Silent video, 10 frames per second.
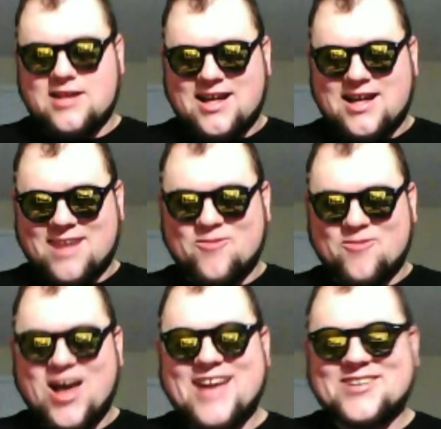I'm
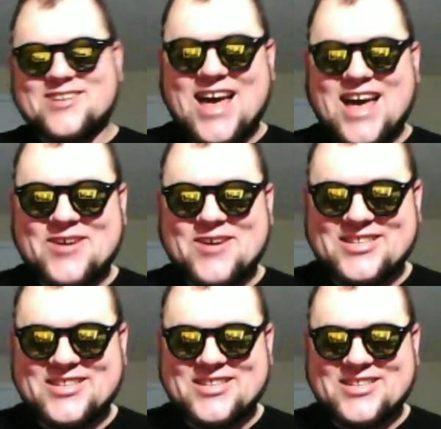Ryan O'Dowd, and
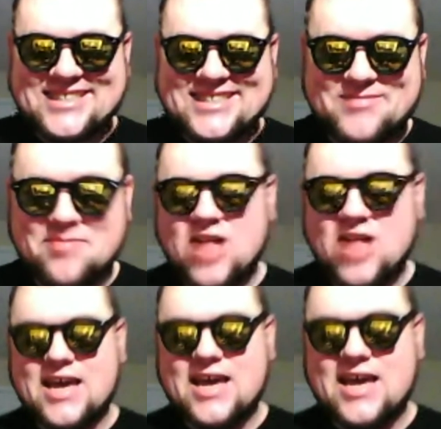this has been the
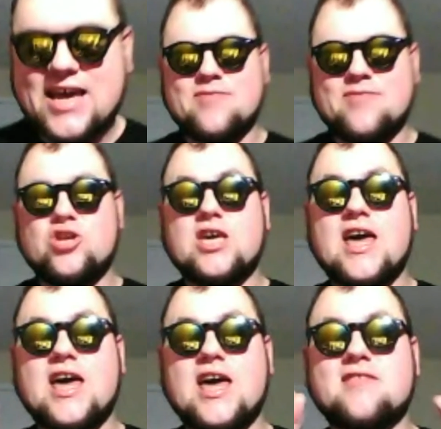Black Hand
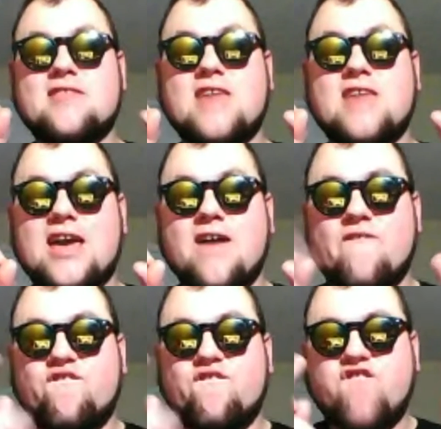Communique saying,
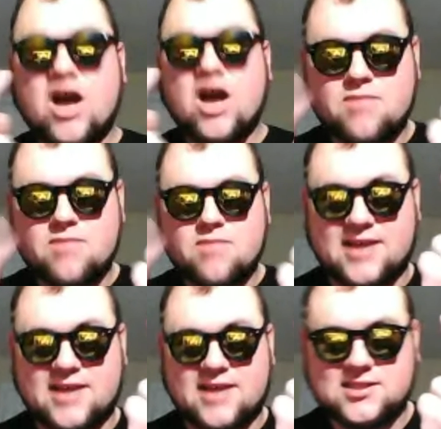fuck the
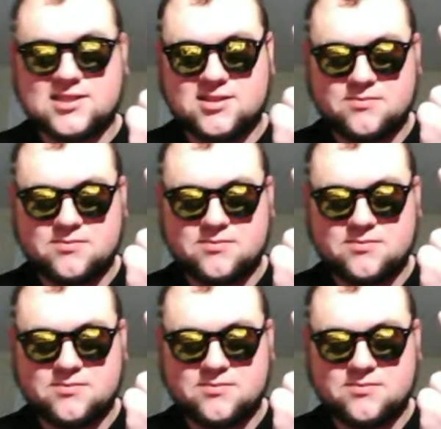banks.